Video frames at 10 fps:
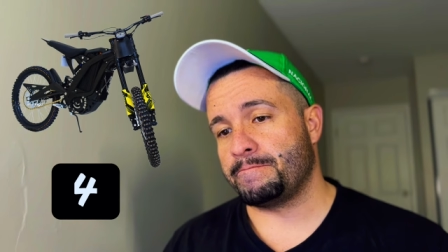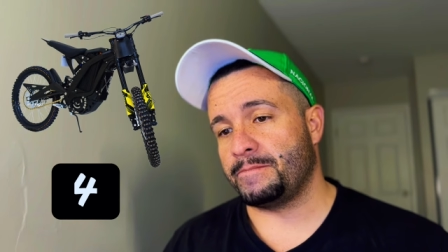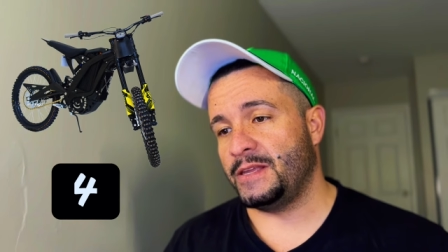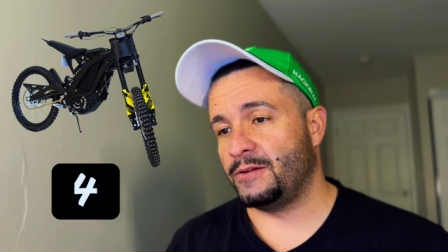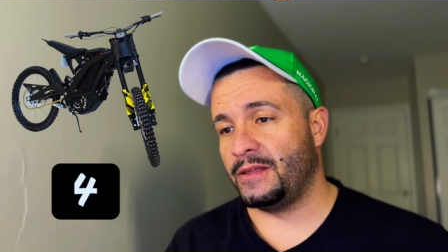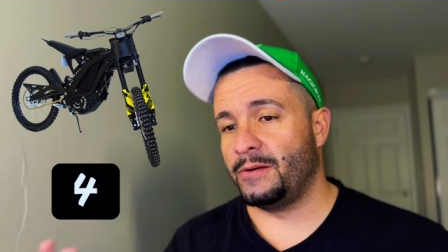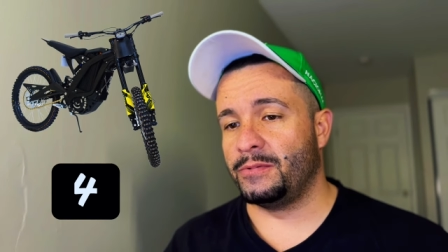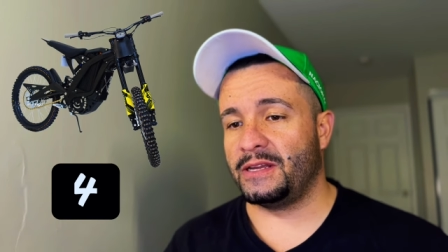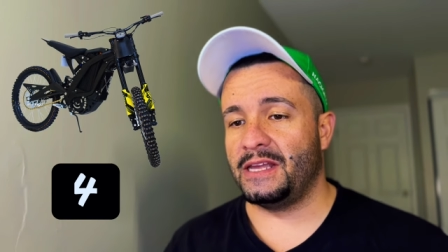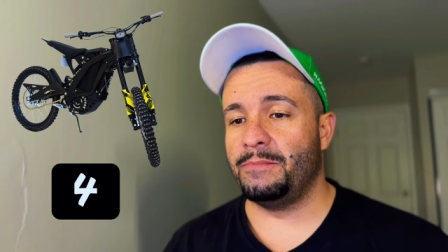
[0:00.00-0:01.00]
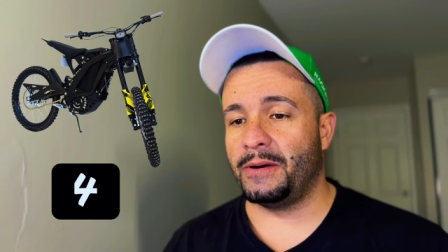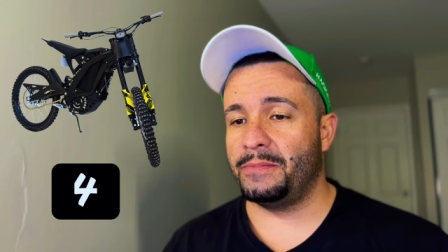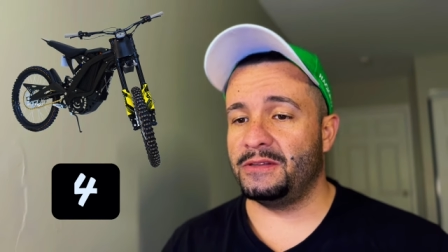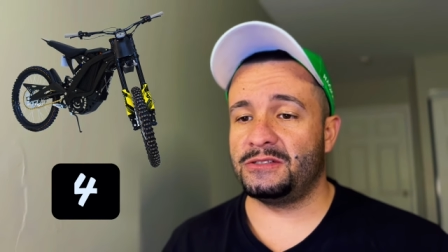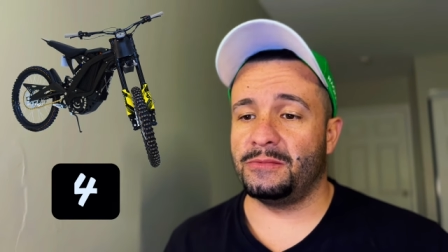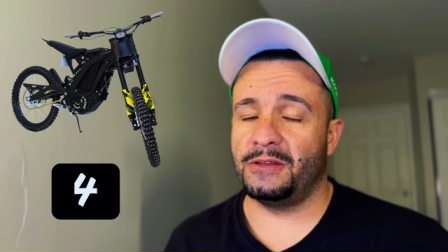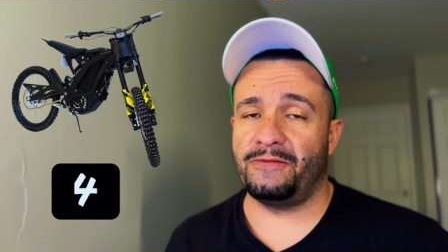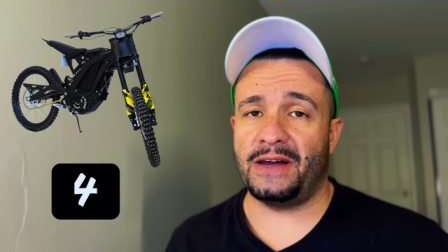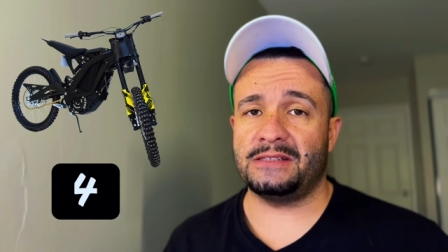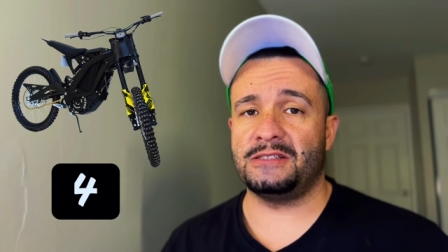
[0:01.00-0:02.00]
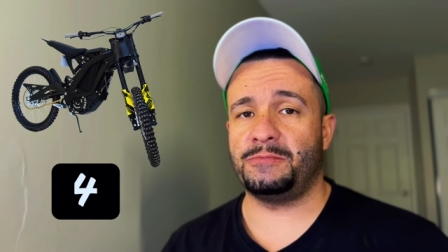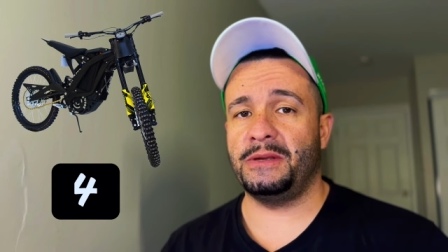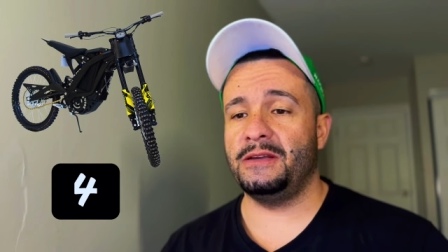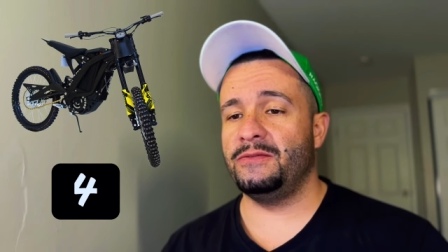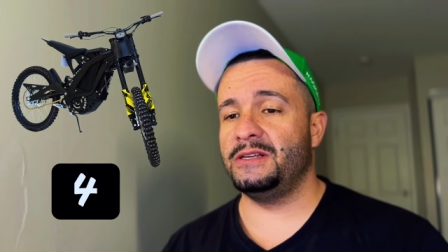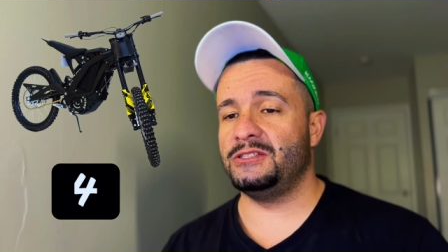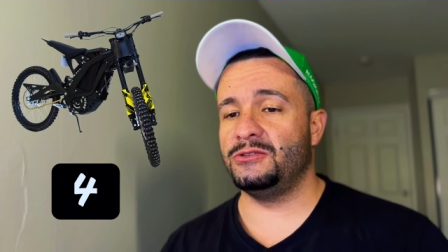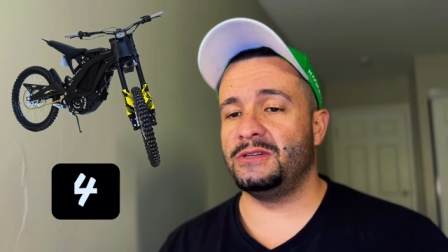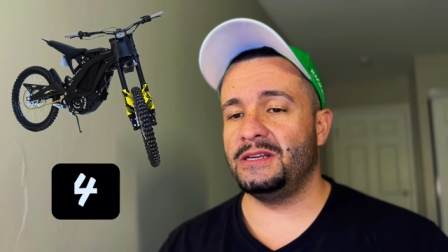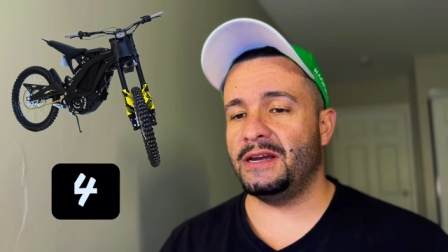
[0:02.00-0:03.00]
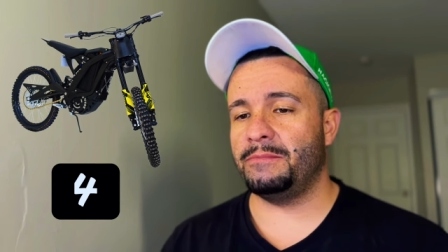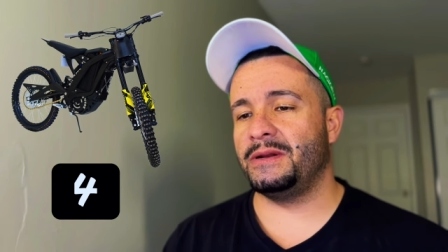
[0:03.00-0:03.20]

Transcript: you know, they're able to keep up and they're some of the fastest PEVs you can get.